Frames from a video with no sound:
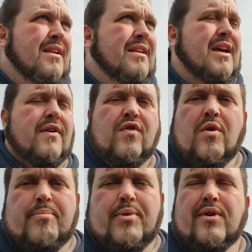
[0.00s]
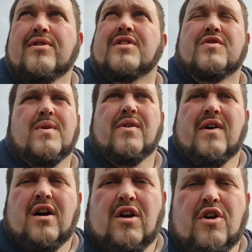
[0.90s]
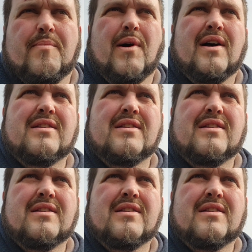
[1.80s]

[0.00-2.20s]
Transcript: Yeah, I've got books as well that I go by,